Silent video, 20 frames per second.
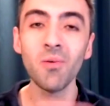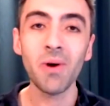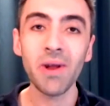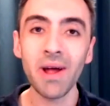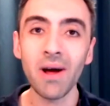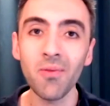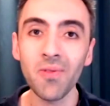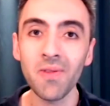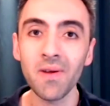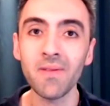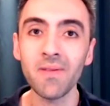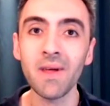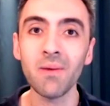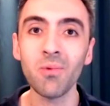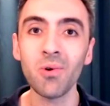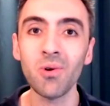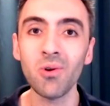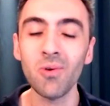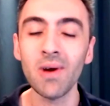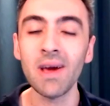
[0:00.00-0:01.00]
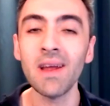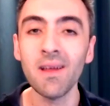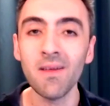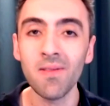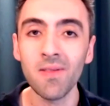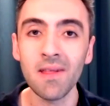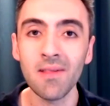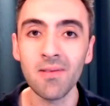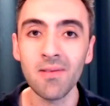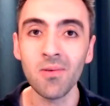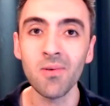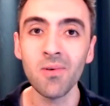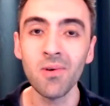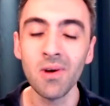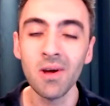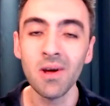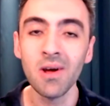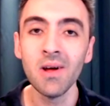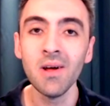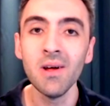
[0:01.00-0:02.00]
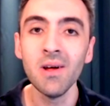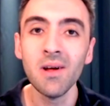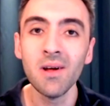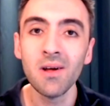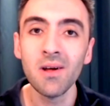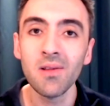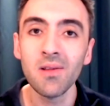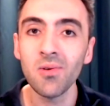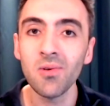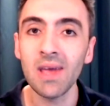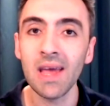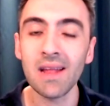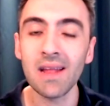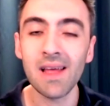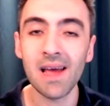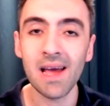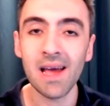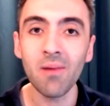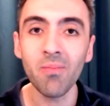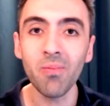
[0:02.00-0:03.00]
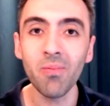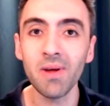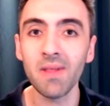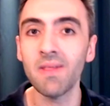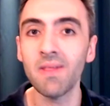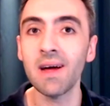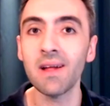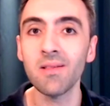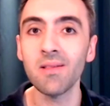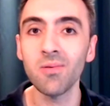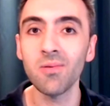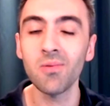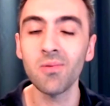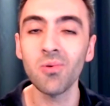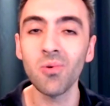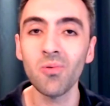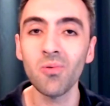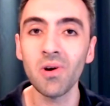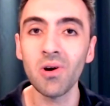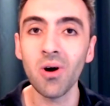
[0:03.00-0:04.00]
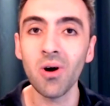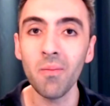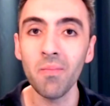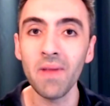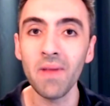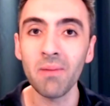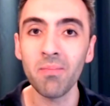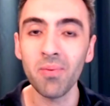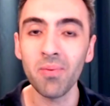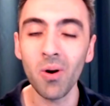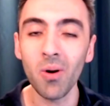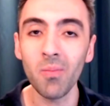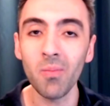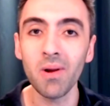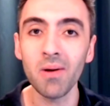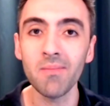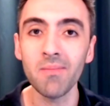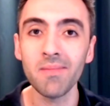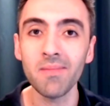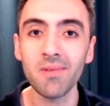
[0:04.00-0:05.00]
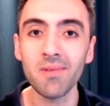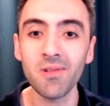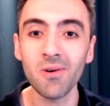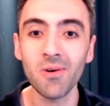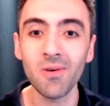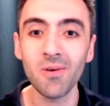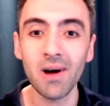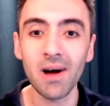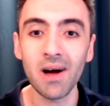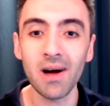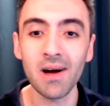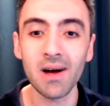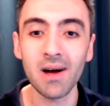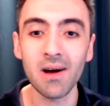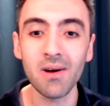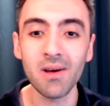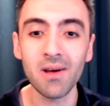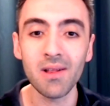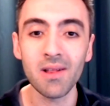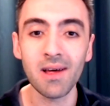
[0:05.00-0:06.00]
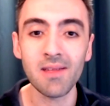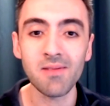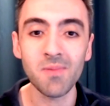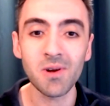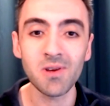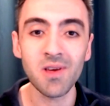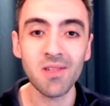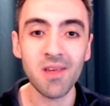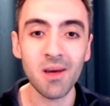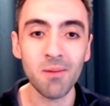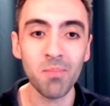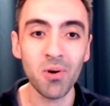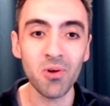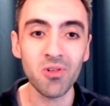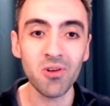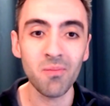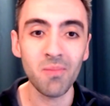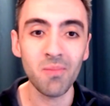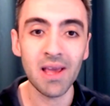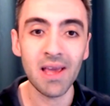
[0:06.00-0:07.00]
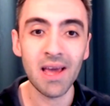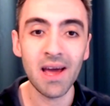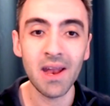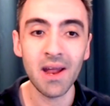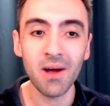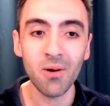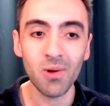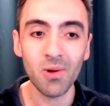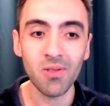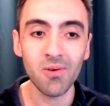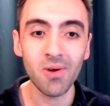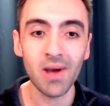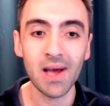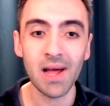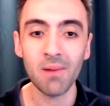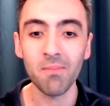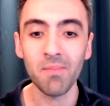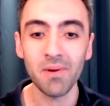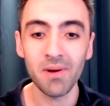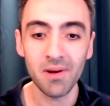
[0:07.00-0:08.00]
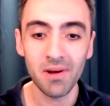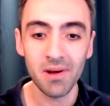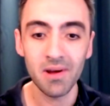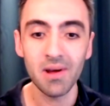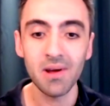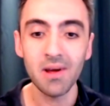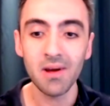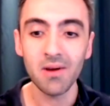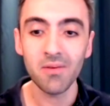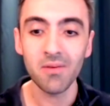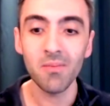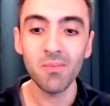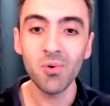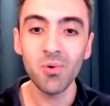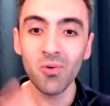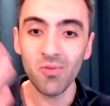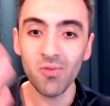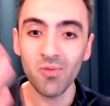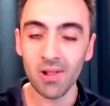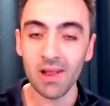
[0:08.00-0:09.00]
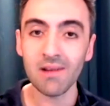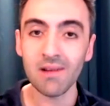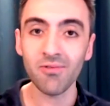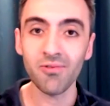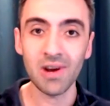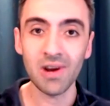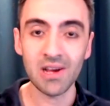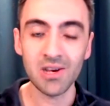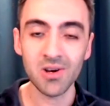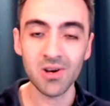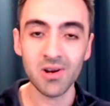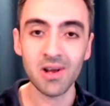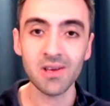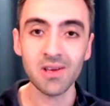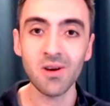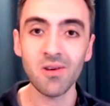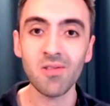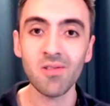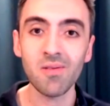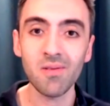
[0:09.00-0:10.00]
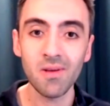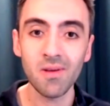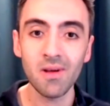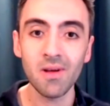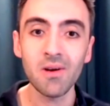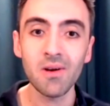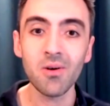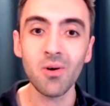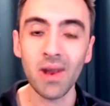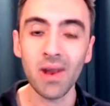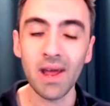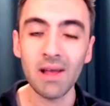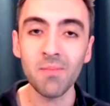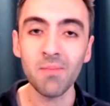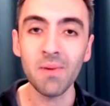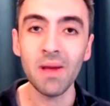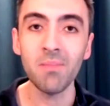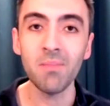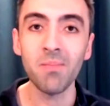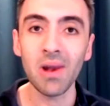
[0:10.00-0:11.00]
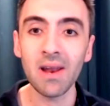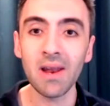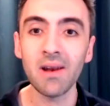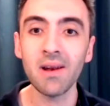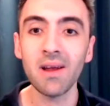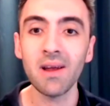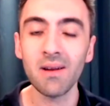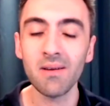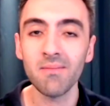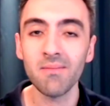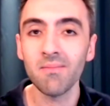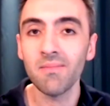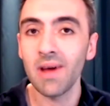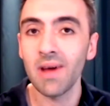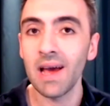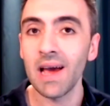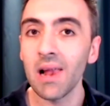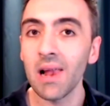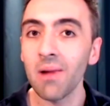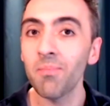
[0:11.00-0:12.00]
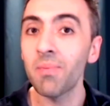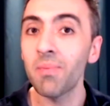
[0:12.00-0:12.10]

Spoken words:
out there that would do anything to get help with that, to overcome that problem. So as much as I possibly can, I want to help remove all that friction and just connect people and help